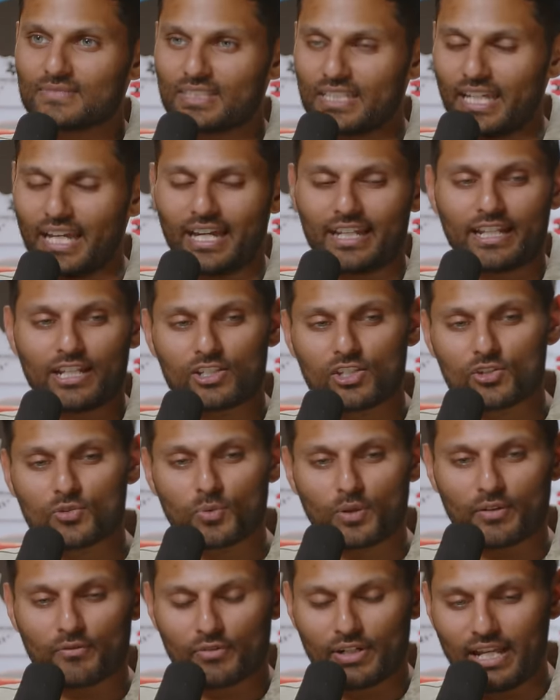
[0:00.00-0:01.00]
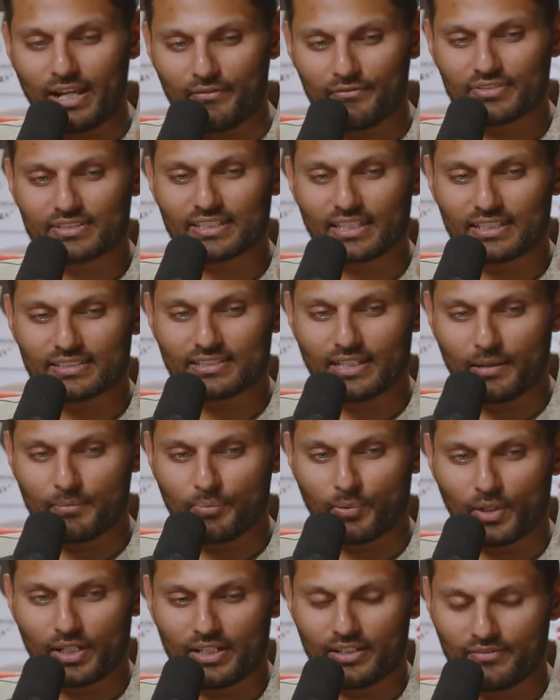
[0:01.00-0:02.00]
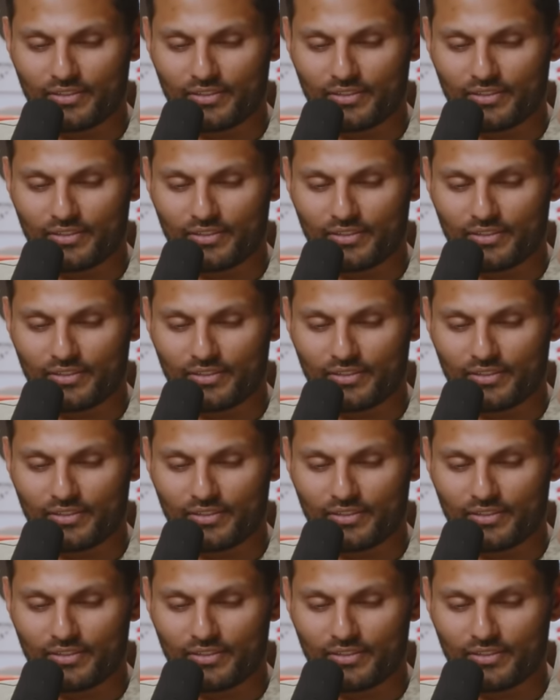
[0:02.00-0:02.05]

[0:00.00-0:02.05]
Yeah. And I just want to reemphasize that point.